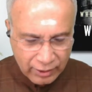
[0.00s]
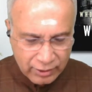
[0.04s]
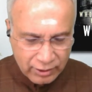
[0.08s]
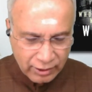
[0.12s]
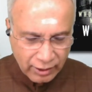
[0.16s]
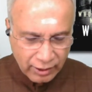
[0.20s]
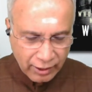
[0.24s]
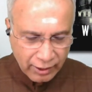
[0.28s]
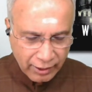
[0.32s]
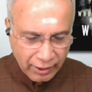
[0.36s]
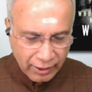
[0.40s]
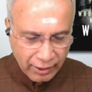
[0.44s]
It's
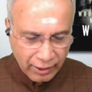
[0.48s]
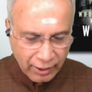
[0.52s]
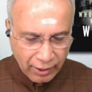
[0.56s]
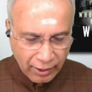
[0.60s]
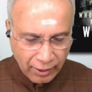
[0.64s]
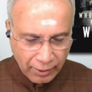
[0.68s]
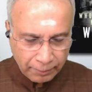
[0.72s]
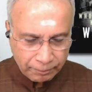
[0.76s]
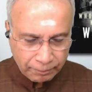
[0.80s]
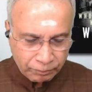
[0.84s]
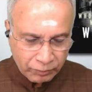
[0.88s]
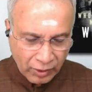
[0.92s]

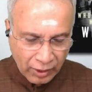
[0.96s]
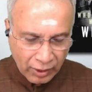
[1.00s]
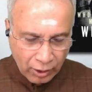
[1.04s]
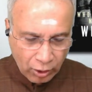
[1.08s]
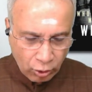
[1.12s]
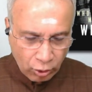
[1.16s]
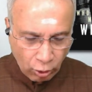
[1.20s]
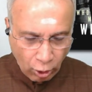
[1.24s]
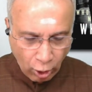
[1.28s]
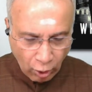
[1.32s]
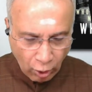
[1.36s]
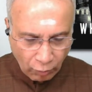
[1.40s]
a
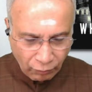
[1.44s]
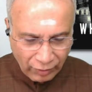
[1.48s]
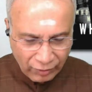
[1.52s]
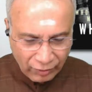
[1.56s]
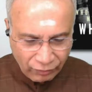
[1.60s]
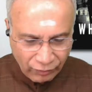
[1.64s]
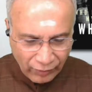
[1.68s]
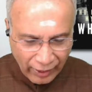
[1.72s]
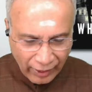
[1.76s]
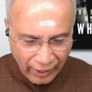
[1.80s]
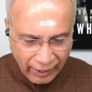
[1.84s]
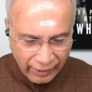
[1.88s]
Norway
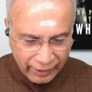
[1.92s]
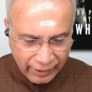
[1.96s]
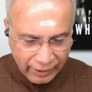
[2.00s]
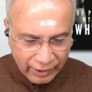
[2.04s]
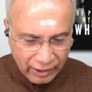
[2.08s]
flag.